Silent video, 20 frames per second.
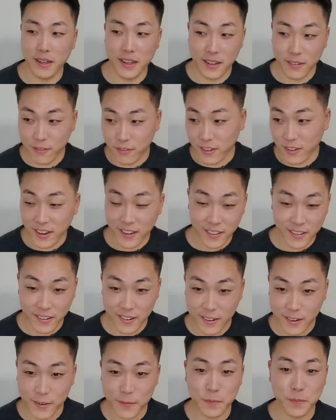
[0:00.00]
a good
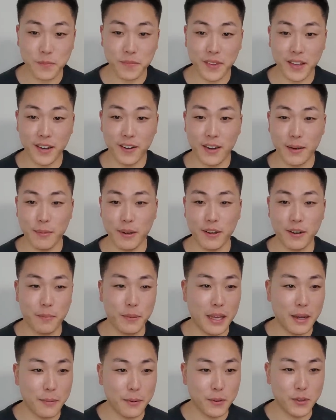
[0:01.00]
father? You know, am I going to
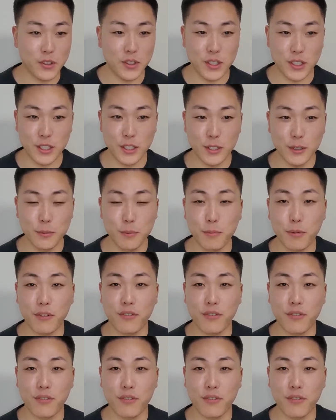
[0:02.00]
be able to